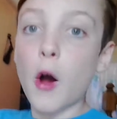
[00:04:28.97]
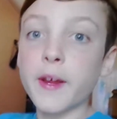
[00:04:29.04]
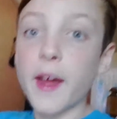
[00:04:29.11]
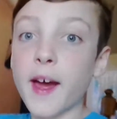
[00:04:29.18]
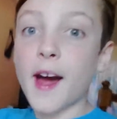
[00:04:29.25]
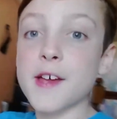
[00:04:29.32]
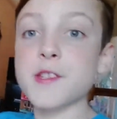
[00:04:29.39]

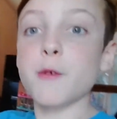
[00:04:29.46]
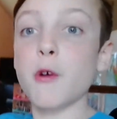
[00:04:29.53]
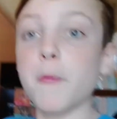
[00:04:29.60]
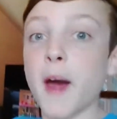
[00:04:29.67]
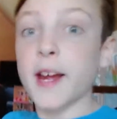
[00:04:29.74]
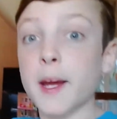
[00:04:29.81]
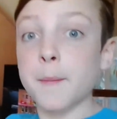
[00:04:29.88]
Okay guys, so
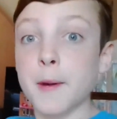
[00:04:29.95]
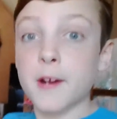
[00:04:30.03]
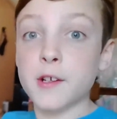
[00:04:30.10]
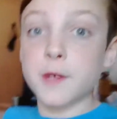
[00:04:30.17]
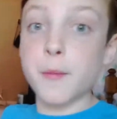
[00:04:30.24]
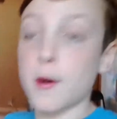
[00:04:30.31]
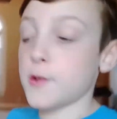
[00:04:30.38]
we're back up
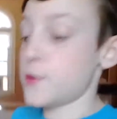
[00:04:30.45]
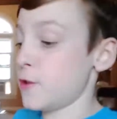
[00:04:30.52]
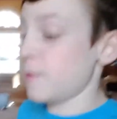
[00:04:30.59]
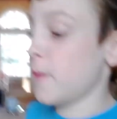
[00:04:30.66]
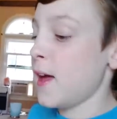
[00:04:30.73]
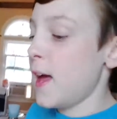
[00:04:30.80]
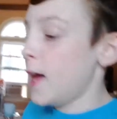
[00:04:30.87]
here in the bonus
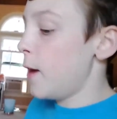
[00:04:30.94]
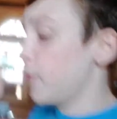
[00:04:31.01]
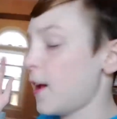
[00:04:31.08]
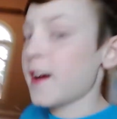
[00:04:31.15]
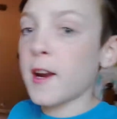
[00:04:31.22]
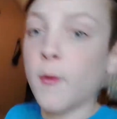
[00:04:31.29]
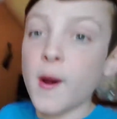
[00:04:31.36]
room, and
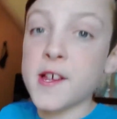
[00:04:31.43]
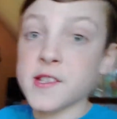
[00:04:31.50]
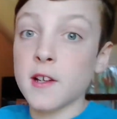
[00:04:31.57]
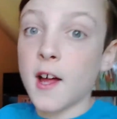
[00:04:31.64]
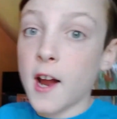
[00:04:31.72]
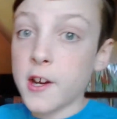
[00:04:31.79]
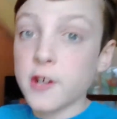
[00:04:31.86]
we're not gonna waste
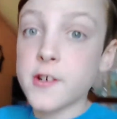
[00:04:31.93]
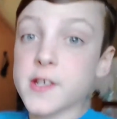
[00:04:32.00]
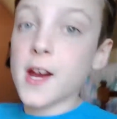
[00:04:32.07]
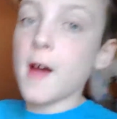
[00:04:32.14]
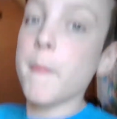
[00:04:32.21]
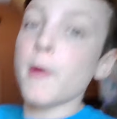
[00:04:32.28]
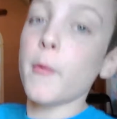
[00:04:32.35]
a lot of your
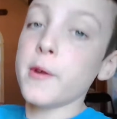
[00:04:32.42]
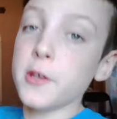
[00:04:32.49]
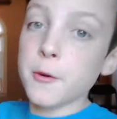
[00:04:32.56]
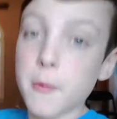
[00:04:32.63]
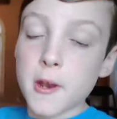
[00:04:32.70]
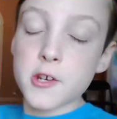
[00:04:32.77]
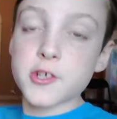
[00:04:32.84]
time, but we
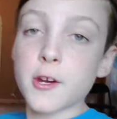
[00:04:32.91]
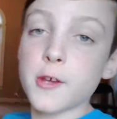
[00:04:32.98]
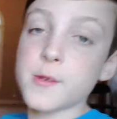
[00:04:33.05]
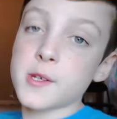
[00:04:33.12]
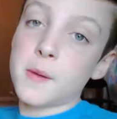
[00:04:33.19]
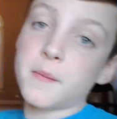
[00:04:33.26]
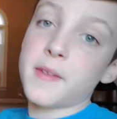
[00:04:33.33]
do want to show
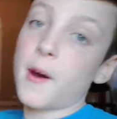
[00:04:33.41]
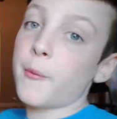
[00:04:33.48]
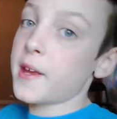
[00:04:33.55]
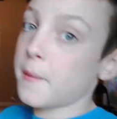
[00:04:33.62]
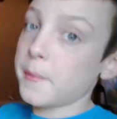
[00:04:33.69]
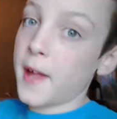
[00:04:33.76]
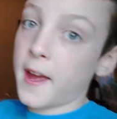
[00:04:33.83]
you something that
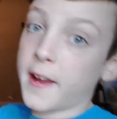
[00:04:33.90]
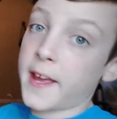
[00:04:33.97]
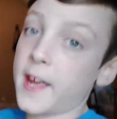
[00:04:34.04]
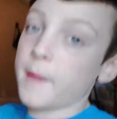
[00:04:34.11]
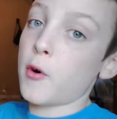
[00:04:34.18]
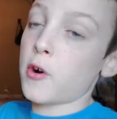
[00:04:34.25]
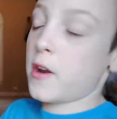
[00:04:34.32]
we can play on
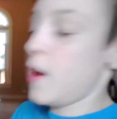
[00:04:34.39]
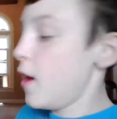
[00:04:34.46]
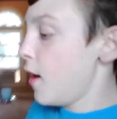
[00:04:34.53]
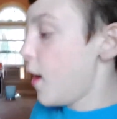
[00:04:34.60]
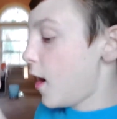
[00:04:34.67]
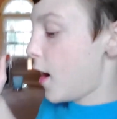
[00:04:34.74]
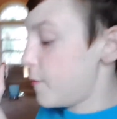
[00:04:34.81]
keyboard.
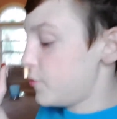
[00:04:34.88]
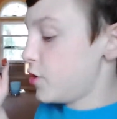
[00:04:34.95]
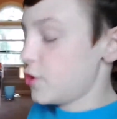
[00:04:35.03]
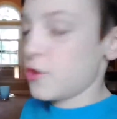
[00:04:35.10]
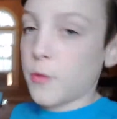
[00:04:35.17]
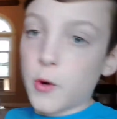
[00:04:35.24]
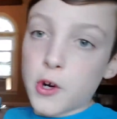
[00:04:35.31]

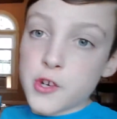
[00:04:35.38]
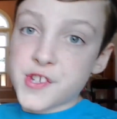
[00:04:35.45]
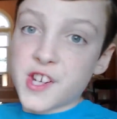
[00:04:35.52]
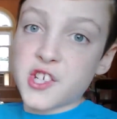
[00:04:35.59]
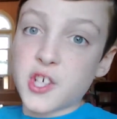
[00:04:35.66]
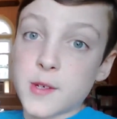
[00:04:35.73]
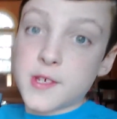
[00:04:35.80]
GingaWarrior is
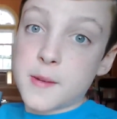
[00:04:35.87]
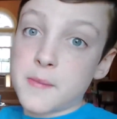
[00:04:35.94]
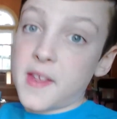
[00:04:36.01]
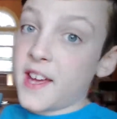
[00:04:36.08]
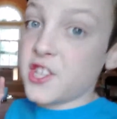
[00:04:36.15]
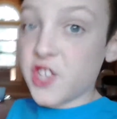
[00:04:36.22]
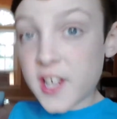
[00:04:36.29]
gonna show something
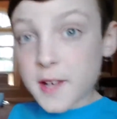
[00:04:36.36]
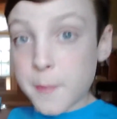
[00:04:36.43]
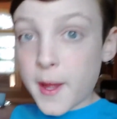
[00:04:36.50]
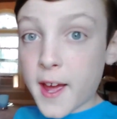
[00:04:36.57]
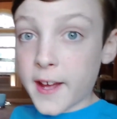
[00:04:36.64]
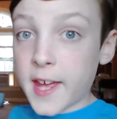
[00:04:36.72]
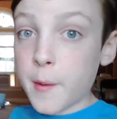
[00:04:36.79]
that she can
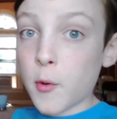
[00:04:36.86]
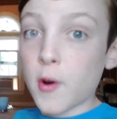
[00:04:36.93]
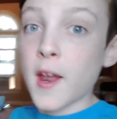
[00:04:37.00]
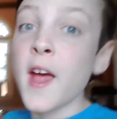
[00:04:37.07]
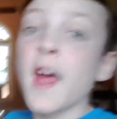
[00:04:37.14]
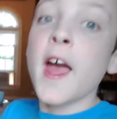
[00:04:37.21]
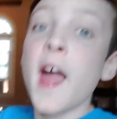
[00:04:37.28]
play on
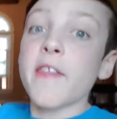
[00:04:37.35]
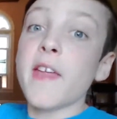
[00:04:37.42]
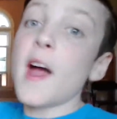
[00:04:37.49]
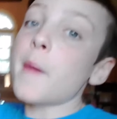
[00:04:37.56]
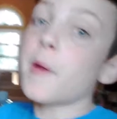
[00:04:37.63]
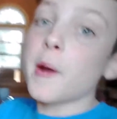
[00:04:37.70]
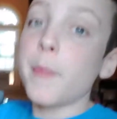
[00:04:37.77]
keyboard, and
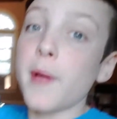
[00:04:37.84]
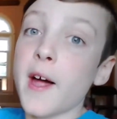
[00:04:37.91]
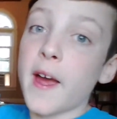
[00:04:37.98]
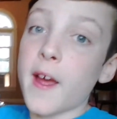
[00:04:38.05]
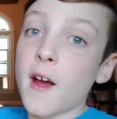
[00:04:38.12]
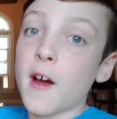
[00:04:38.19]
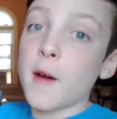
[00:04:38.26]
then I'm gonna
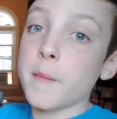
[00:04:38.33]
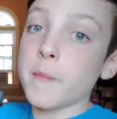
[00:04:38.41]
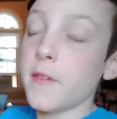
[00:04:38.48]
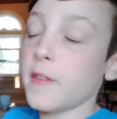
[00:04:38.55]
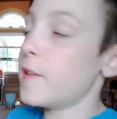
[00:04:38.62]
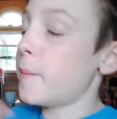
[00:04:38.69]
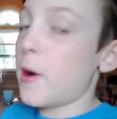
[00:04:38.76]
play
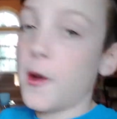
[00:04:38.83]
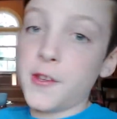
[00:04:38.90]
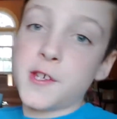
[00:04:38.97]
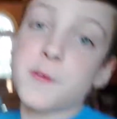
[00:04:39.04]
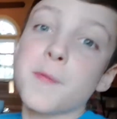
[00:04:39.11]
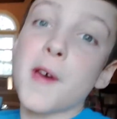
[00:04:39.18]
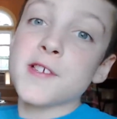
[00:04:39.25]
the
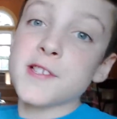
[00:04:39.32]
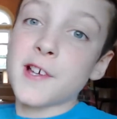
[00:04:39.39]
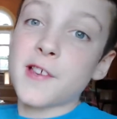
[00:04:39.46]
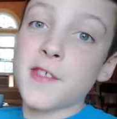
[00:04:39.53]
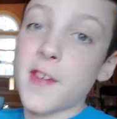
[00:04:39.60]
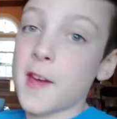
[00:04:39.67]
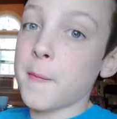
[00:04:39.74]
Baldi's
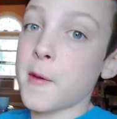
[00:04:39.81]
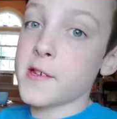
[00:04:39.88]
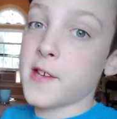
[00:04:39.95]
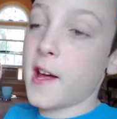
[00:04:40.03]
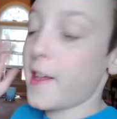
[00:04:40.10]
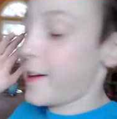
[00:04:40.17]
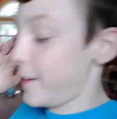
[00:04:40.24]
Basic theme
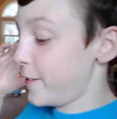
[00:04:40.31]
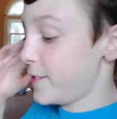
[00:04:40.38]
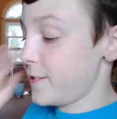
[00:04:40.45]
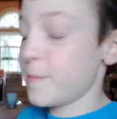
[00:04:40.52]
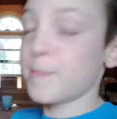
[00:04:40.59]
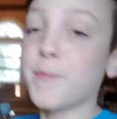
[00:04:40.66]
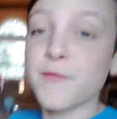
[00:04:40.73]
because I
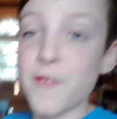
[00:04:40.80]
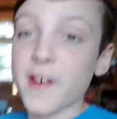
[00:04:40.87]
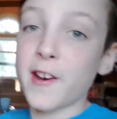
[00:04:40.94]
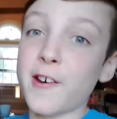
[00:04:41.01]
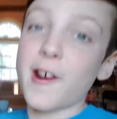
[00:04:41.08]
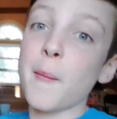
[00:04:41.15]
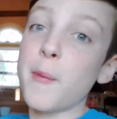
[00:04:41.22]

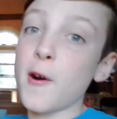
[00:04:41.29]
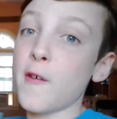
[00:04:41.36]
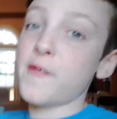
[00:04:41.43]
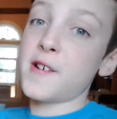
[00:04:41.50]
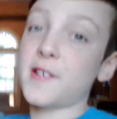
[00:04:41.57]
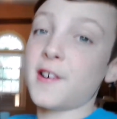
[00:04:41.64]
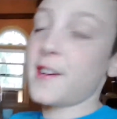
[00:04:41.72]
figured it out
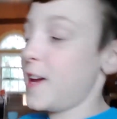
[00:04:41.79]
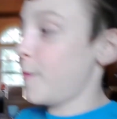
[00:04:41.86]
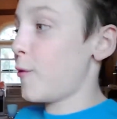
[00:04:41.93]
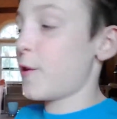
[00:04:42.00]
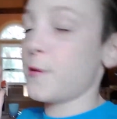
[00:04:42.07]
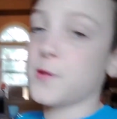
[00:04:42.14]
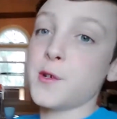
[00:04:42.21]
perfect on
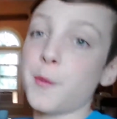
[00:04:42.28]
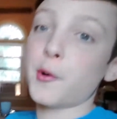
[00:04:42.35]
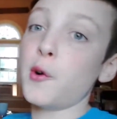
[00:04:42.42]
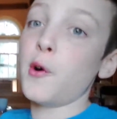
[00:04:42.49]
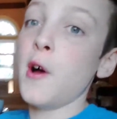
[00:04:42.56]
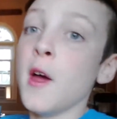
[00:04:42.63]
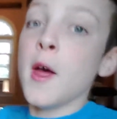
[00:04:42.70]
keyboard. It was super
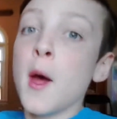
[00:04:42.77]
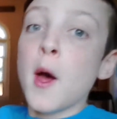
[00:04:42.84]
cool.